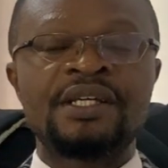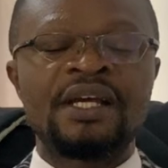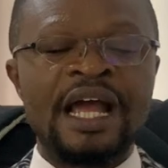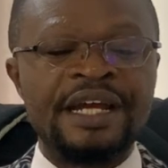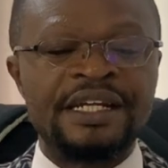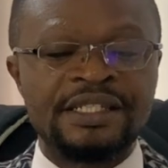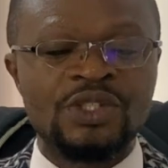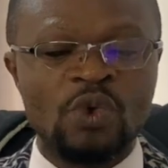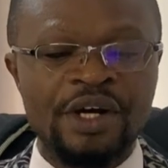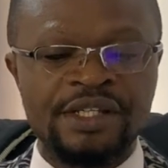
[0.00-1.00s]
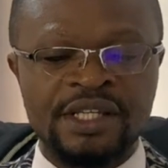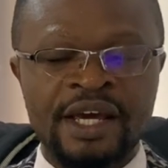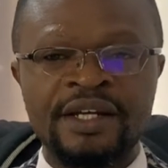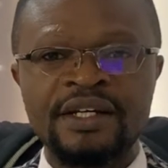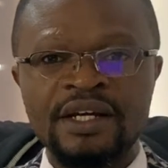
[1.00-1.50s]
And this is what he
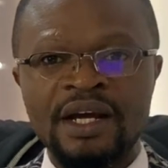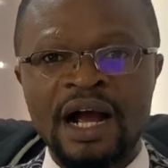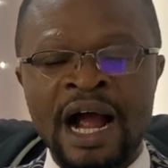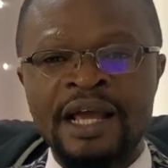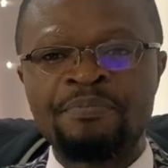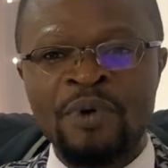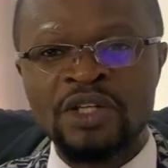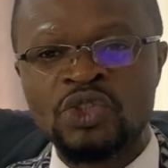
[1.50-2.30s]
said. I brought